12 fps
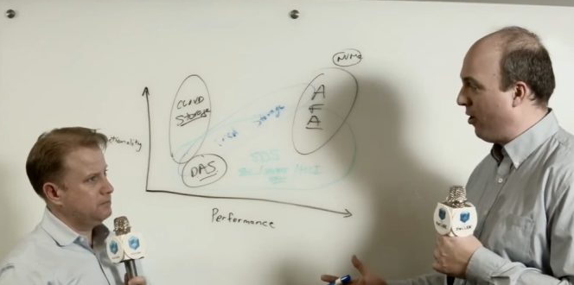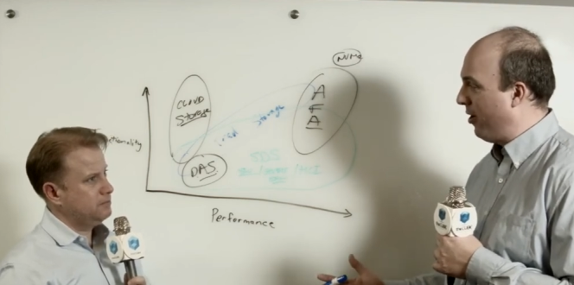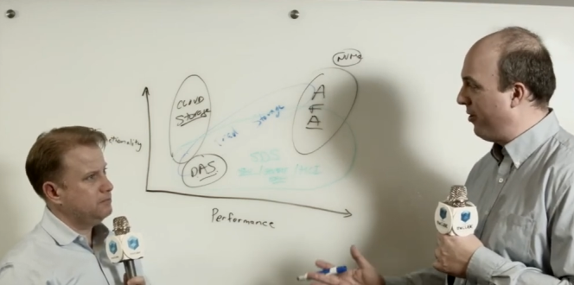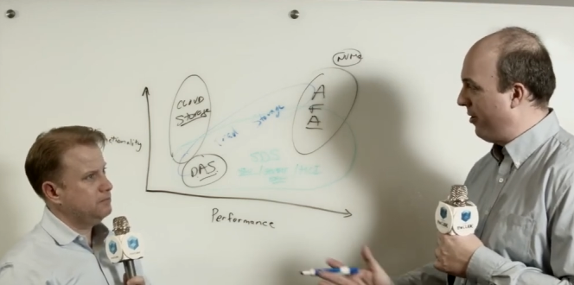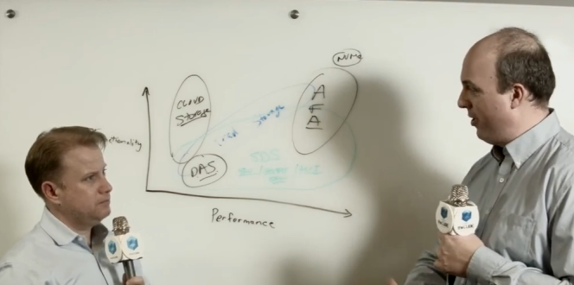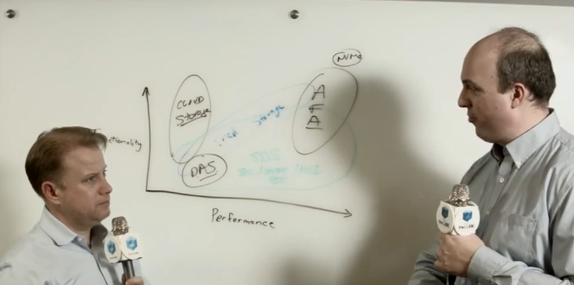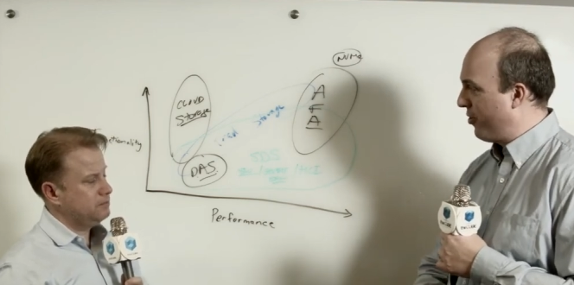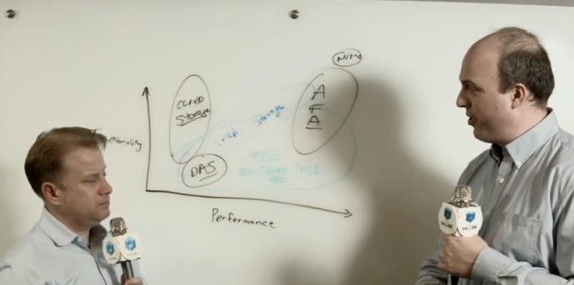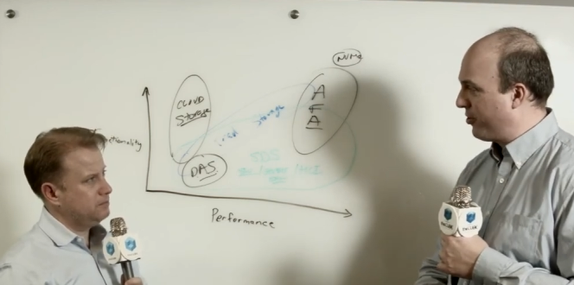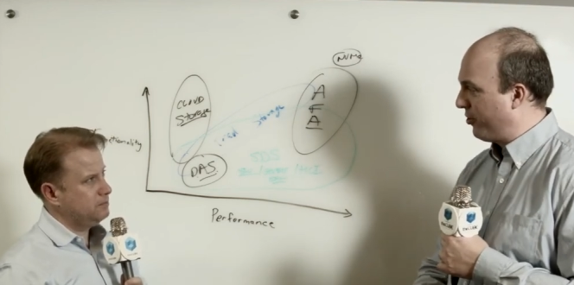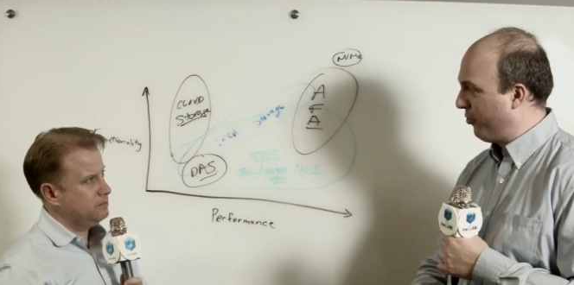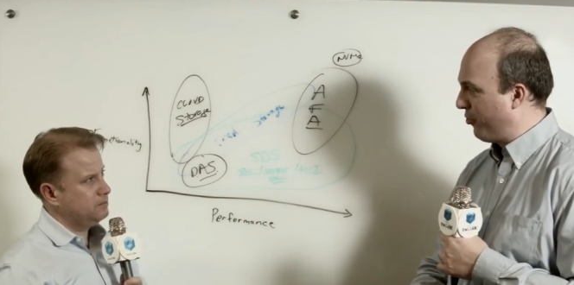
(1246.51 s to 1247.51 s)
Speaker 1: run in
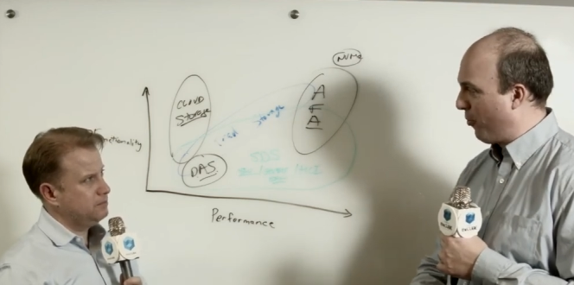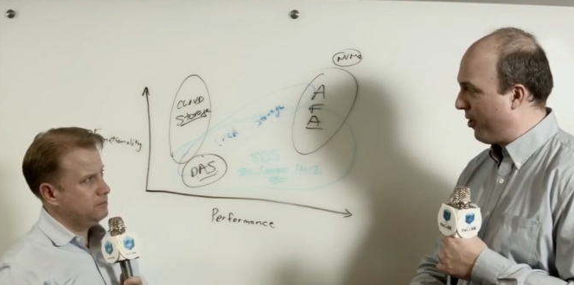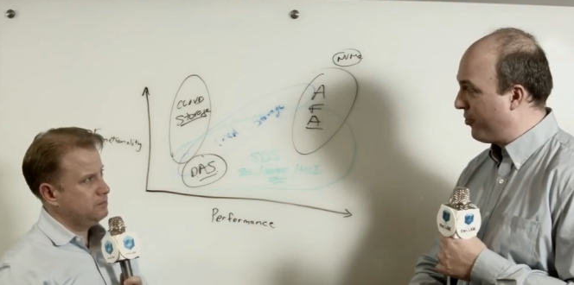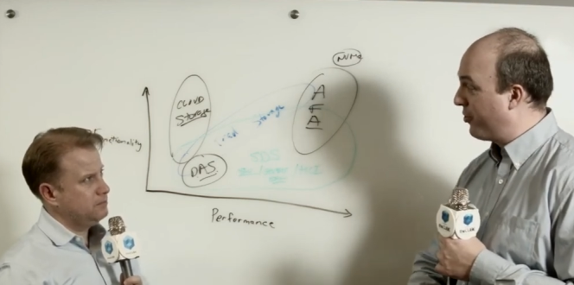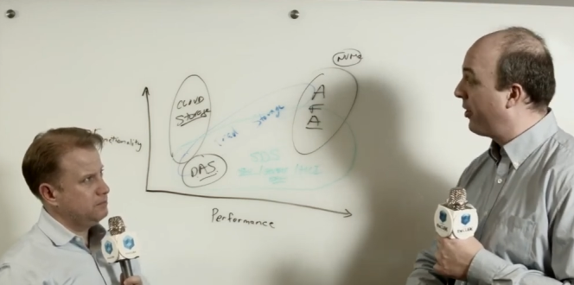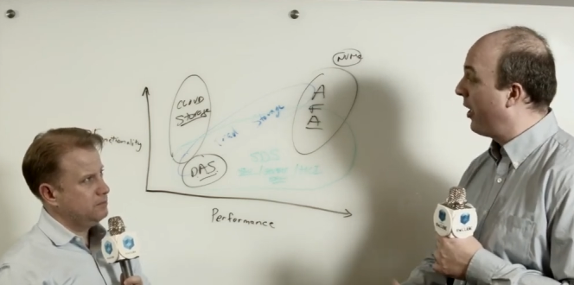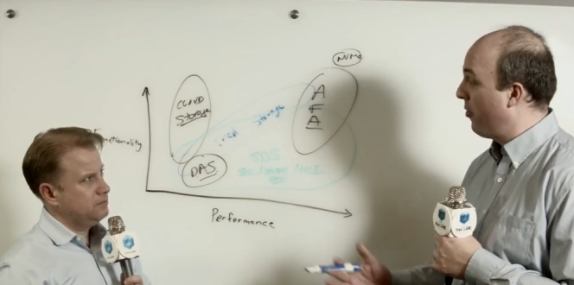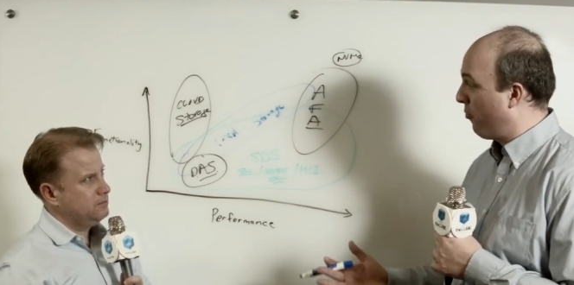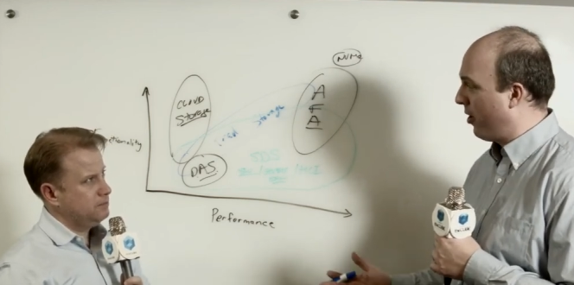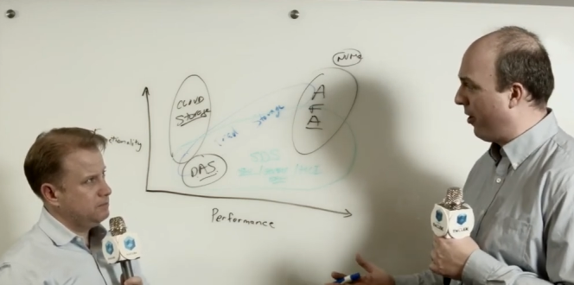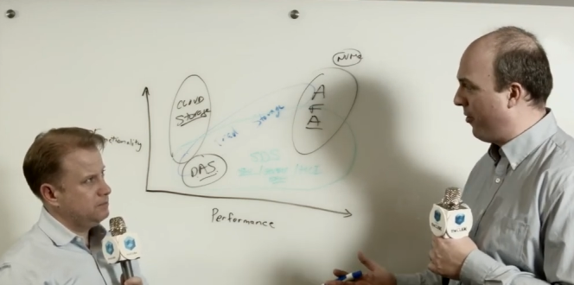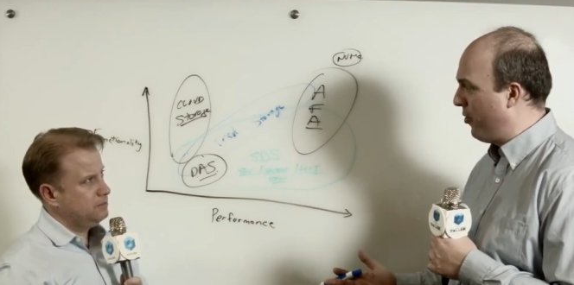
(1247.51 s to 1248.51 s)
traditional storage can
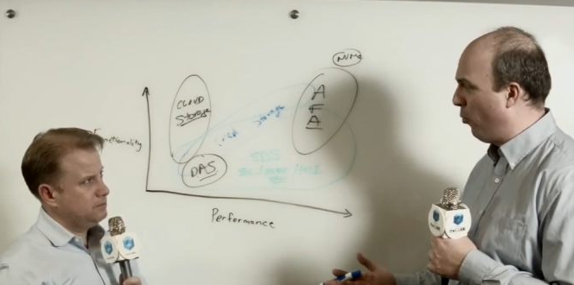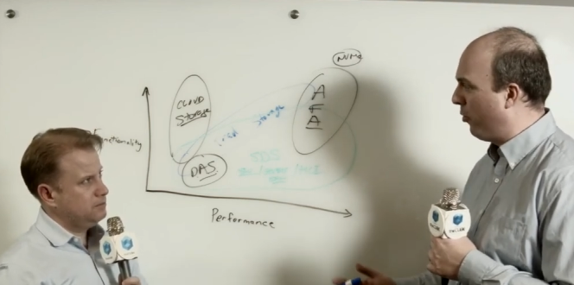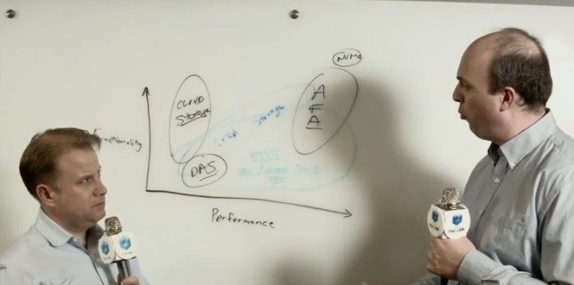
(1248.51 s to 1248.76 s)
run on the new ones.